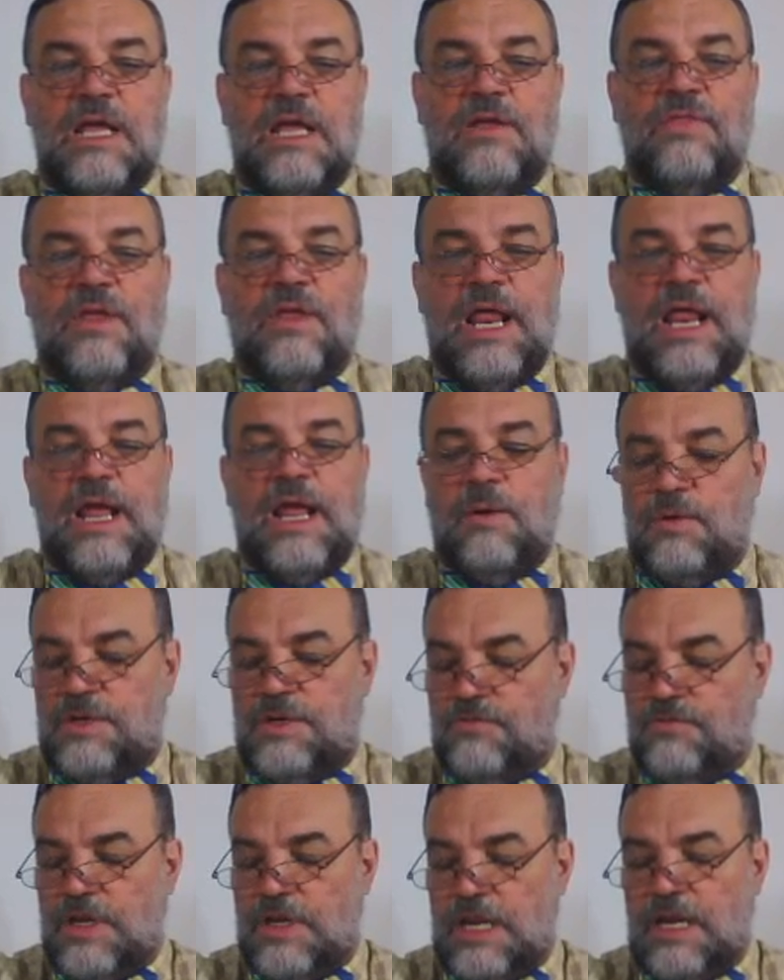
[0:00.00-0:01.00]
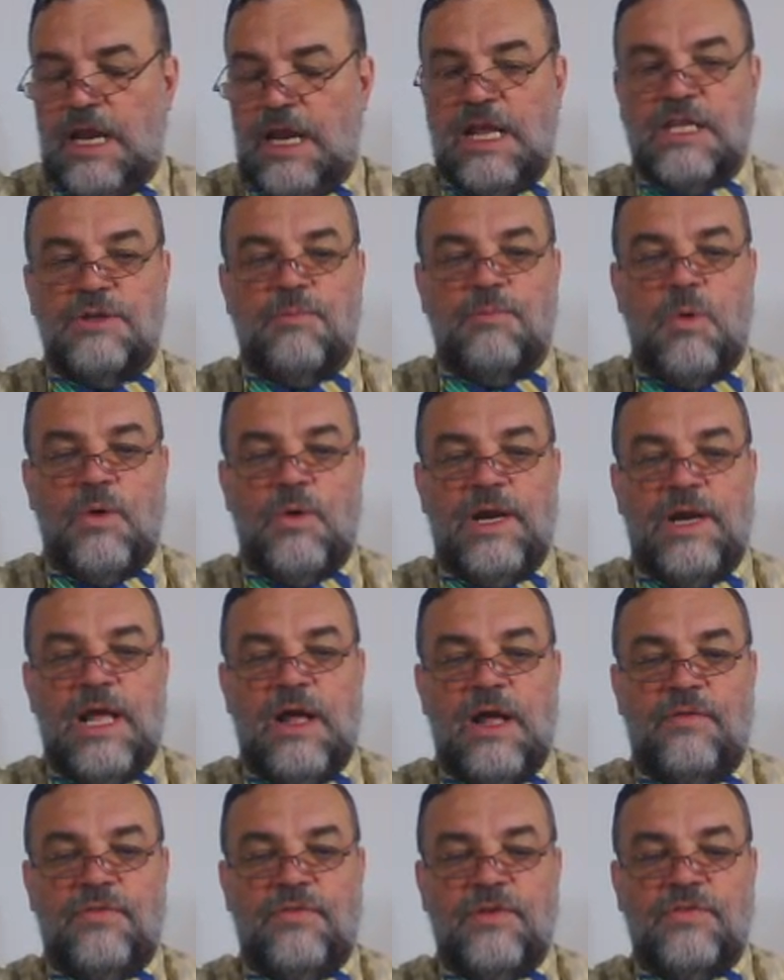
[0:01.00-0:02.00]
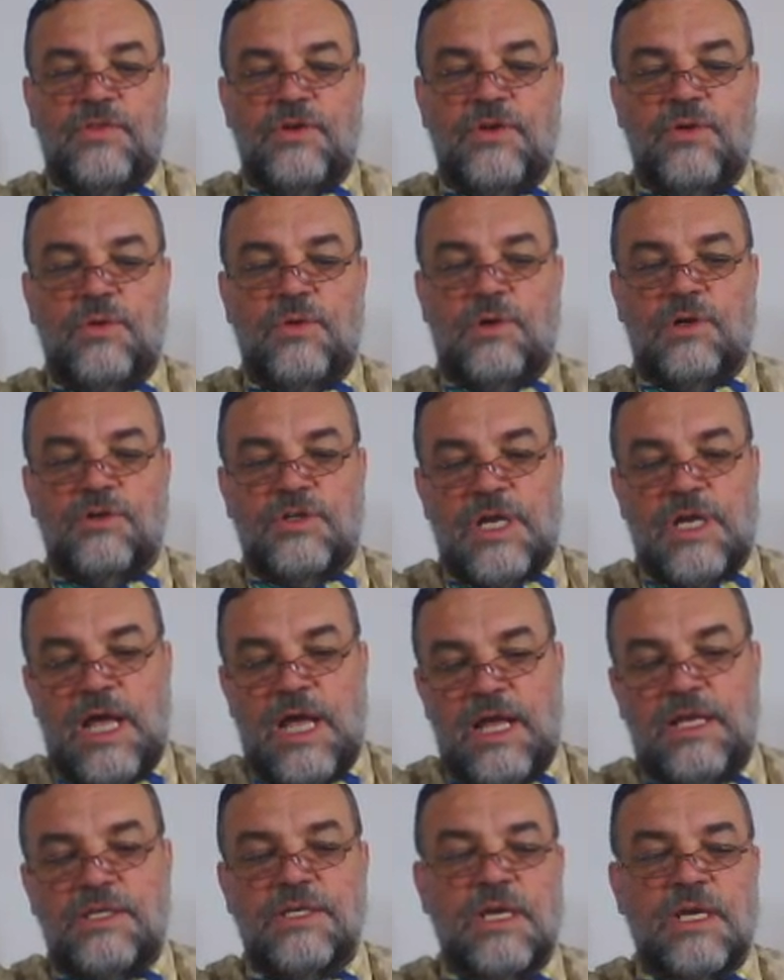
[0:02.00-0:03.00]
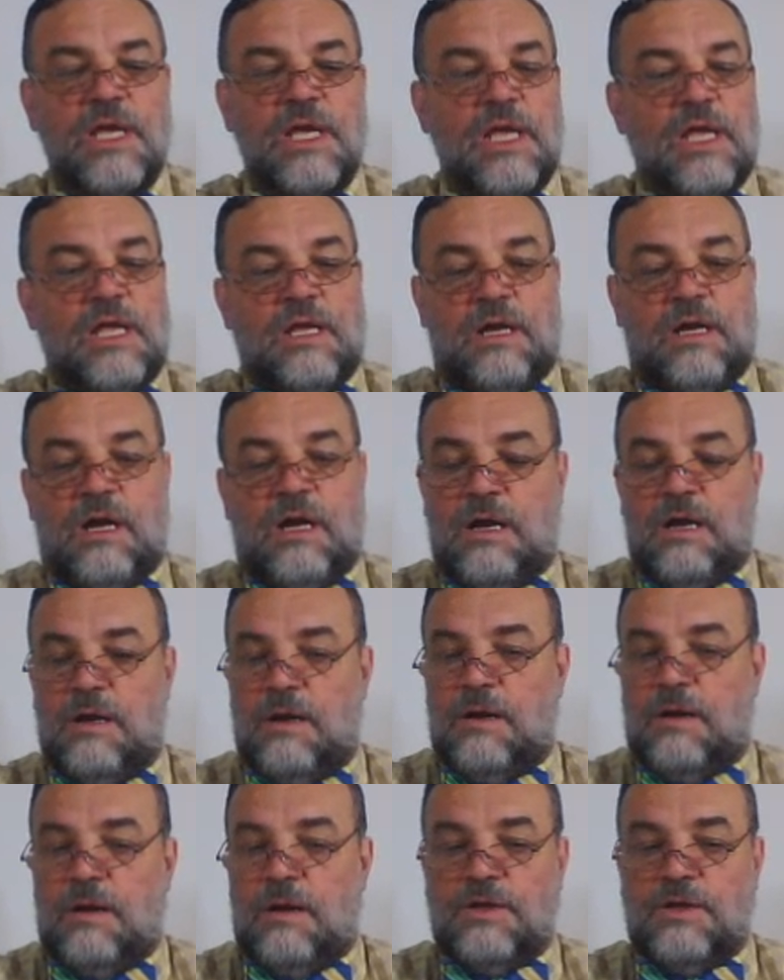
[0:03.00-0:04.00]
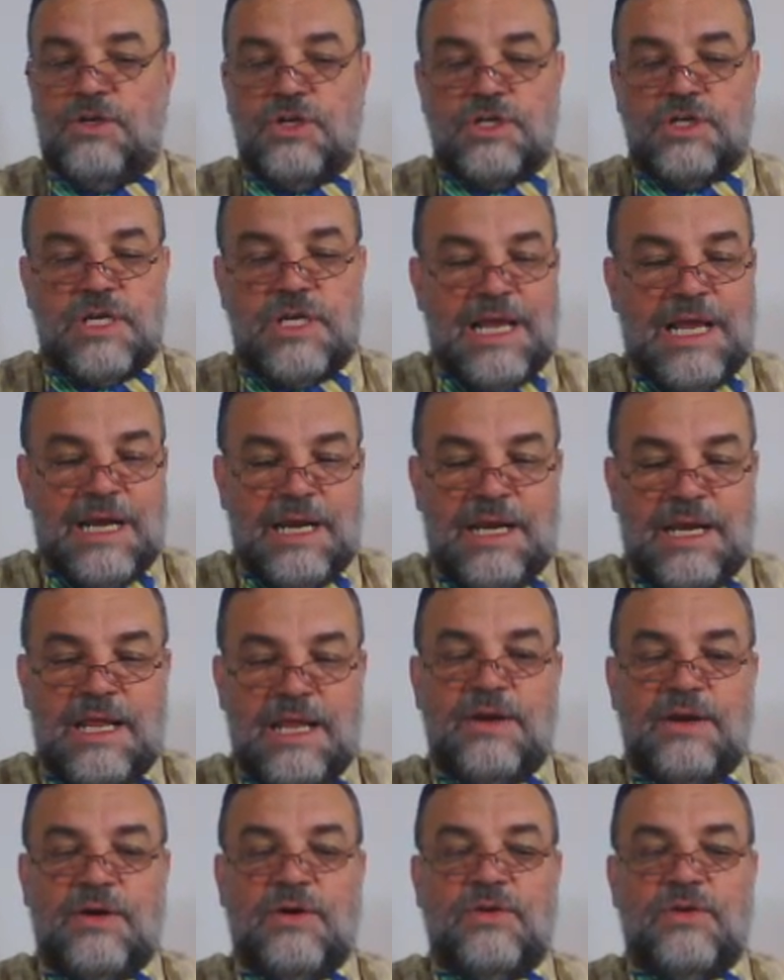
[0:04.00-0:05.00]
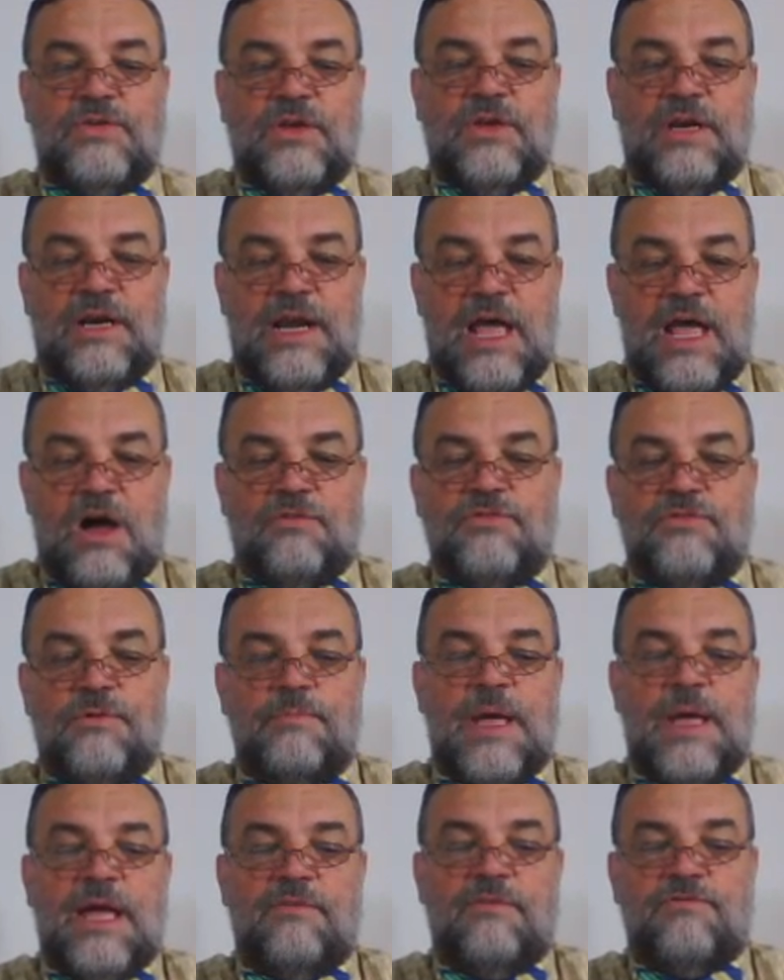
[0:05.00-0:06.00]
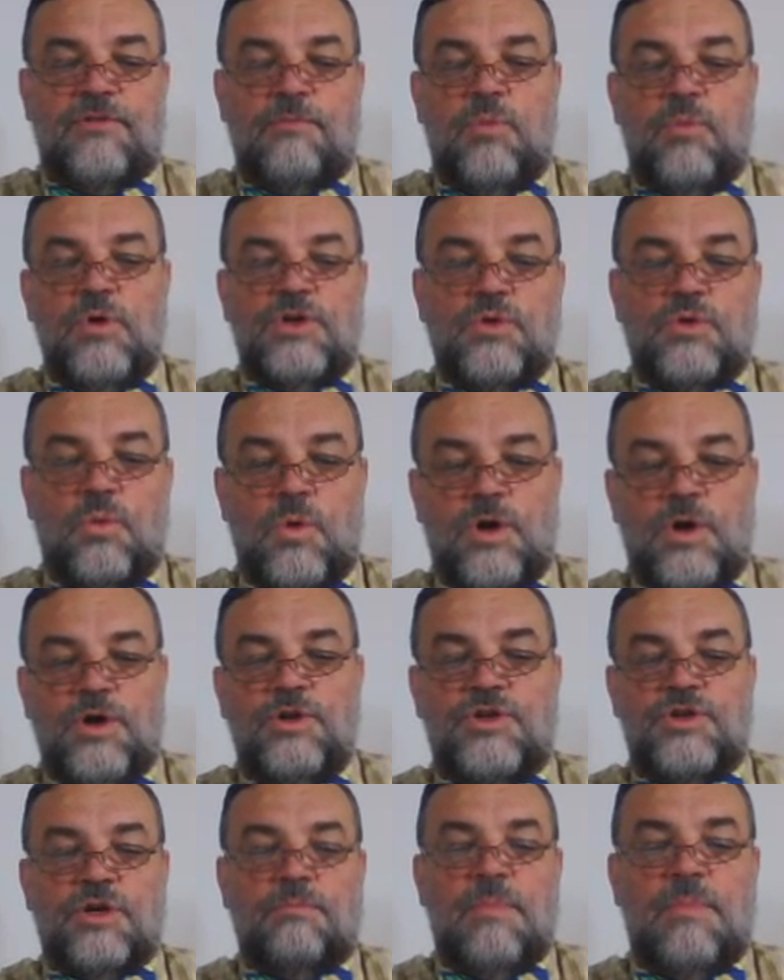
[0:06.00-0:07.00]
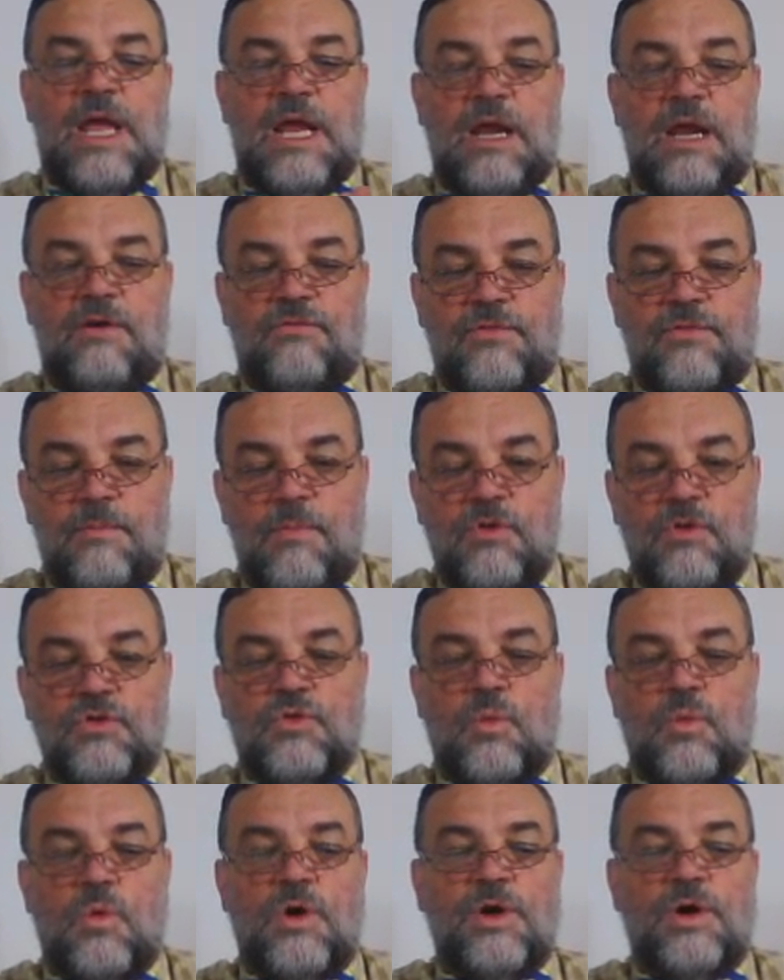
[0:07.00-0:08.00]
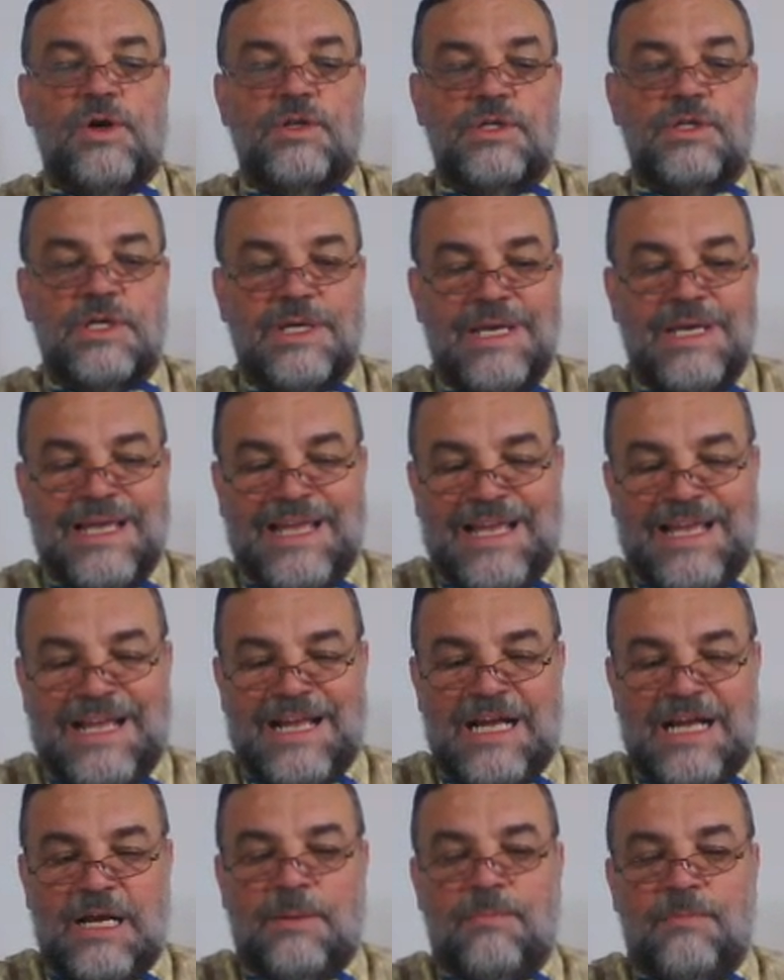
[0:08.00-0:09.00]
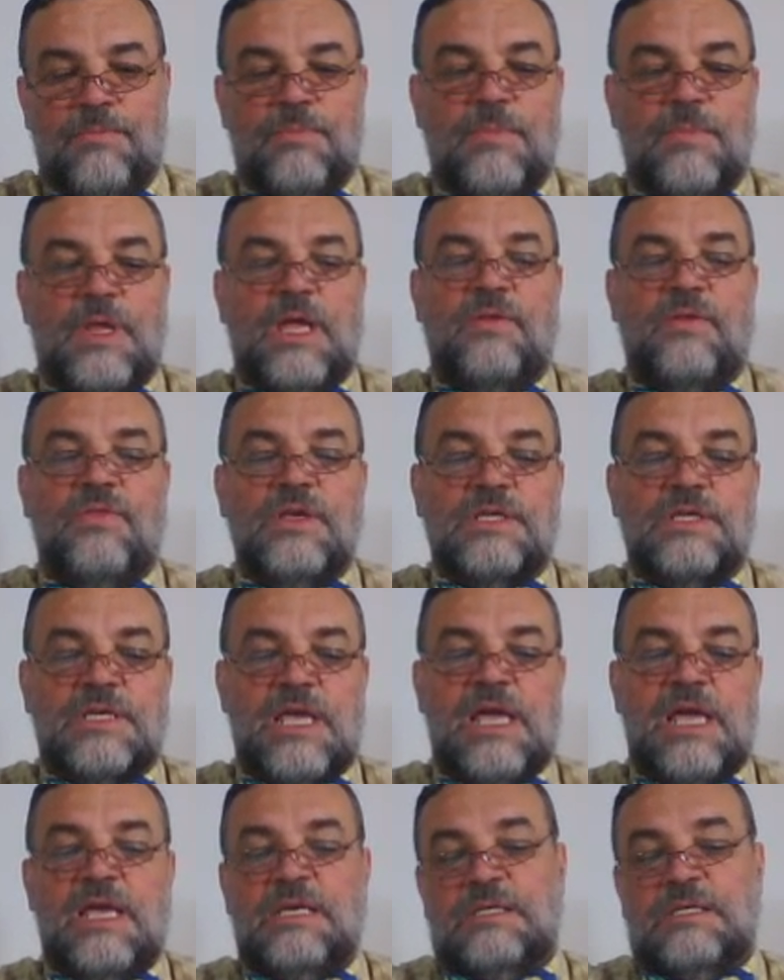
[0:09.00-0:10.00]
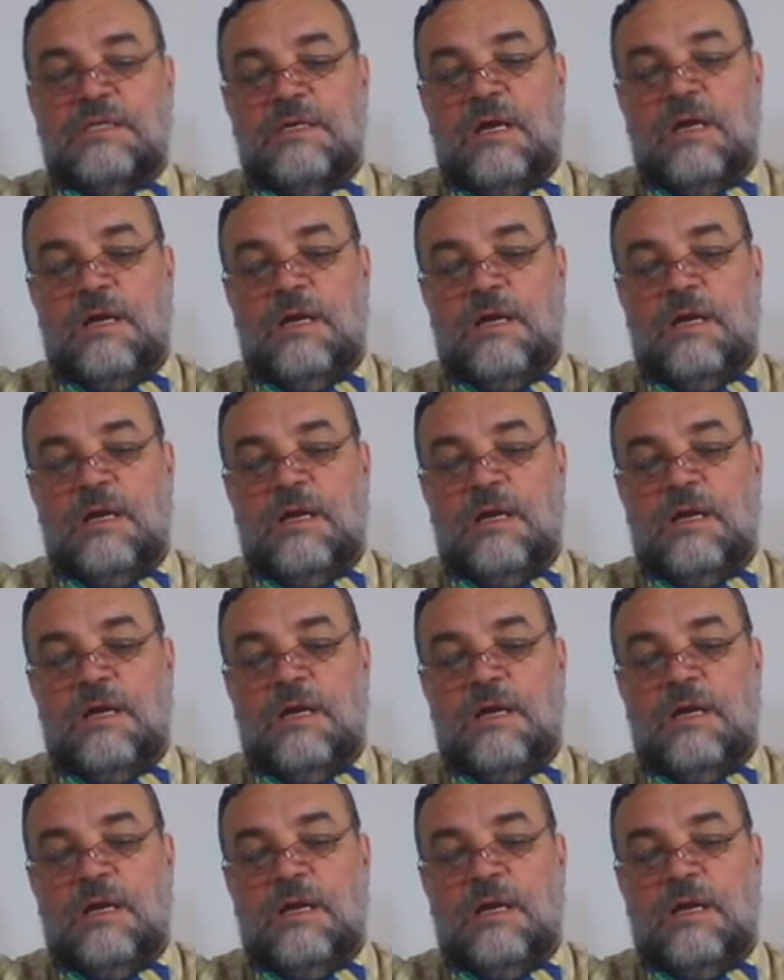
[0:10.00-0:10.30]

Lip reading: In the language of DNA, it's pointed out that the nucleotides are just like letters in an alphabet from which words are made, and from those words, in this case,